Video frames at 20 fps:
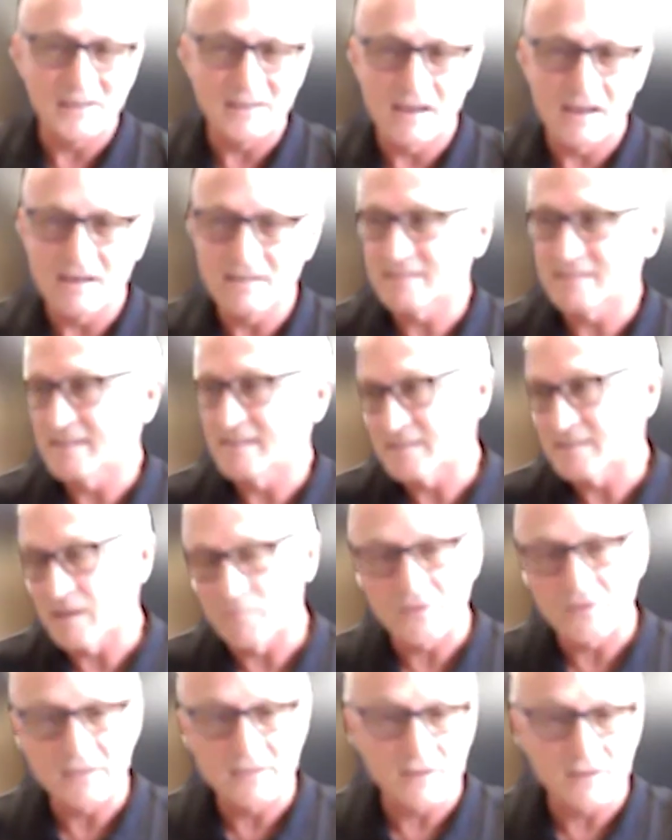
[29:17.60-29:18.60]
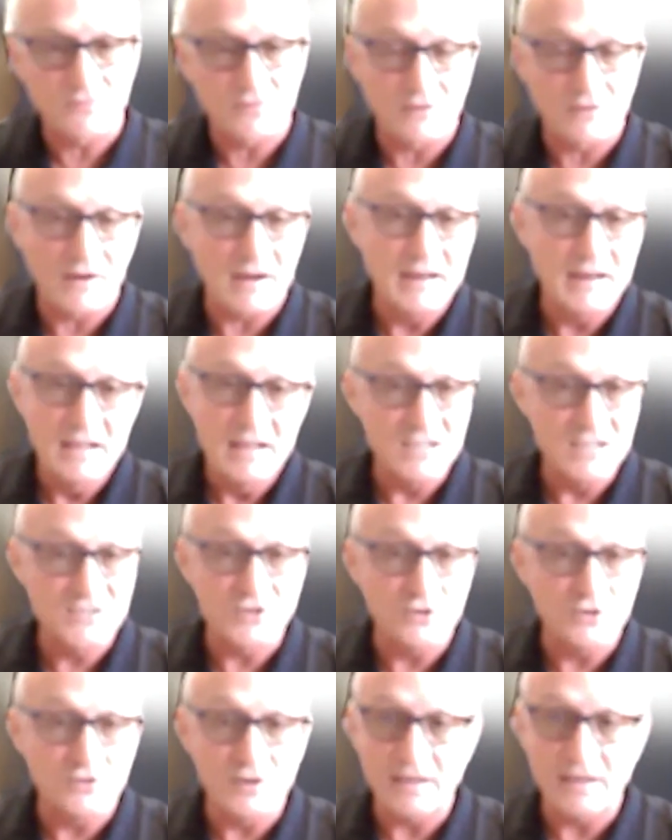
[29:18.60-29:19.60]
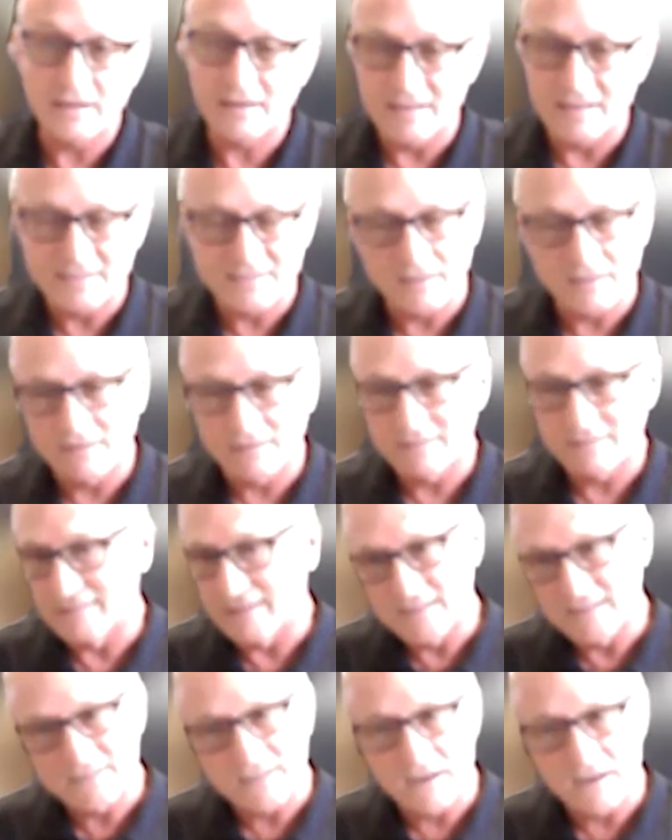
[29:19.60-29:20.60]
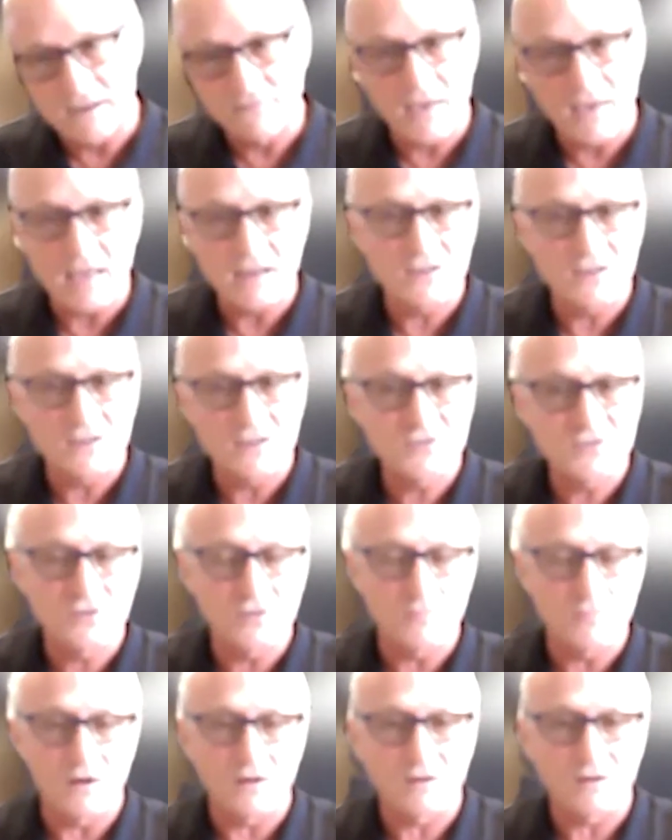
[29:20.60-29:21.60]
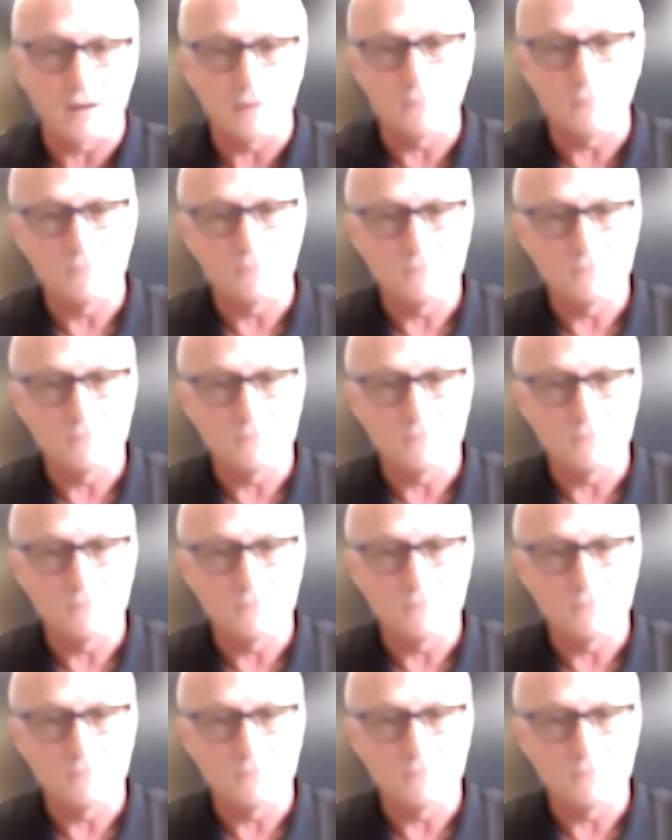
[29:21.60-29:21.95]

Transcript: nice, and it's something different, right? It's unique. It's an advantage to the market.